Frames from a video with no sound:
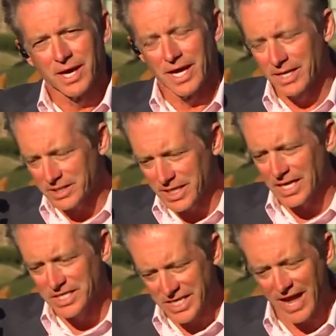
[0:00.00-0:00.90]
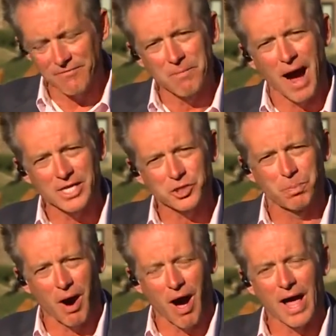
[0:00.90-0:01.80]
and it says save my
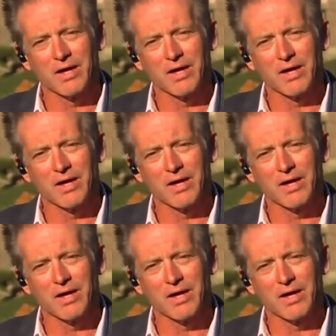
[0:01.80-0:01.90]
spot.